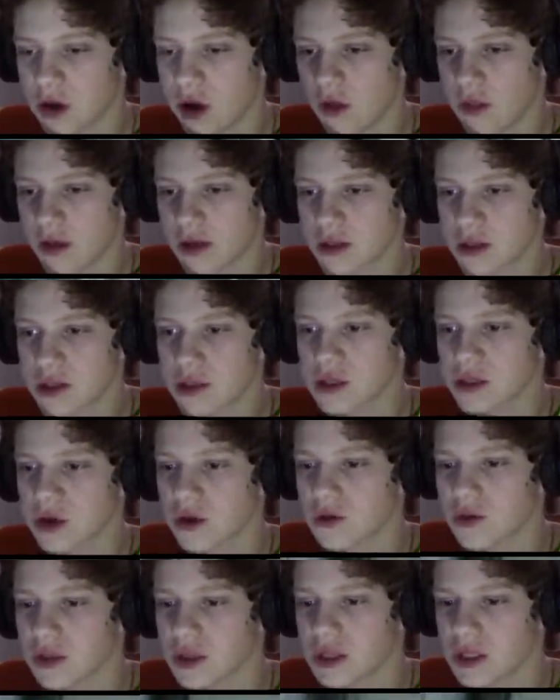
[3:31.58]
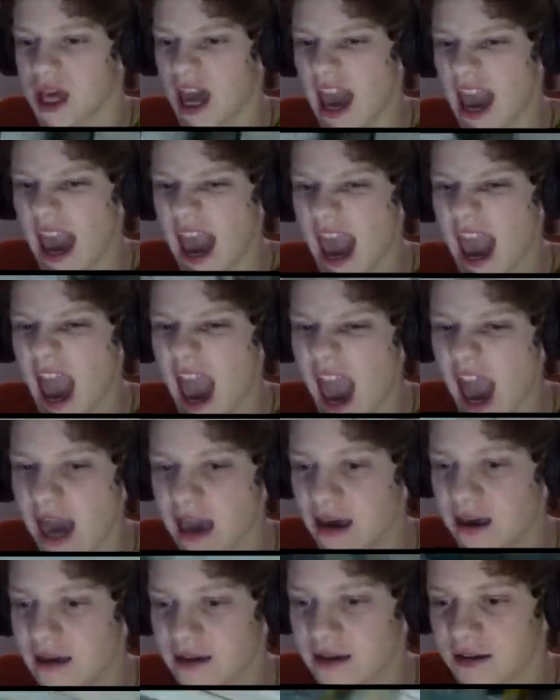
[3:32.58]
Oh, that's so sick.
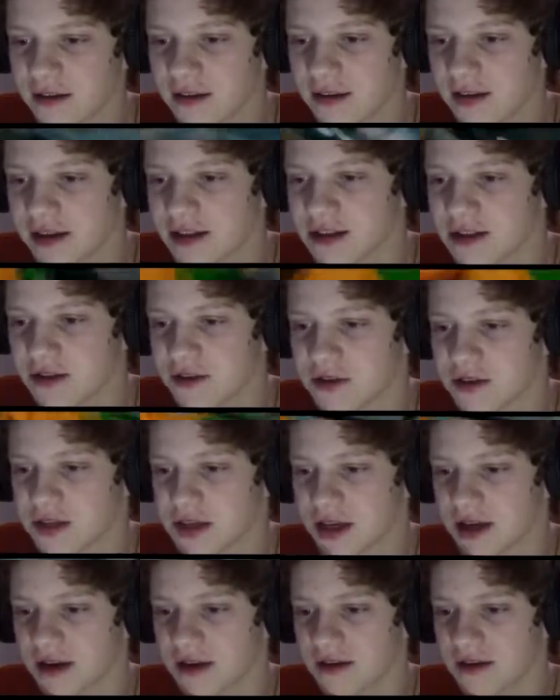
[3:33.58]
That's so sick.